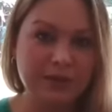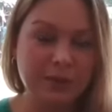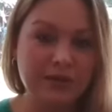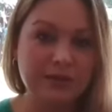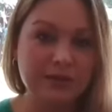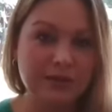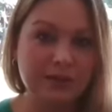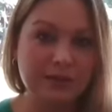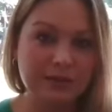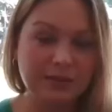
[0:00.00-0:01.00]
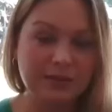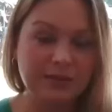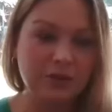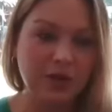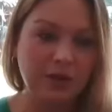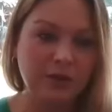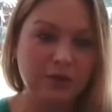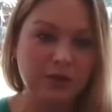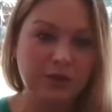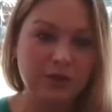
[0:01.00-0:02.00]
So it's it's it's
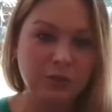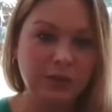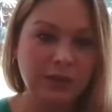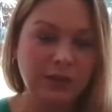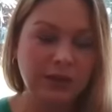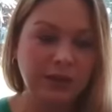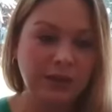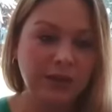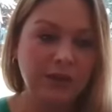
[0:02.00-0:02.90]
challenging and it's real, and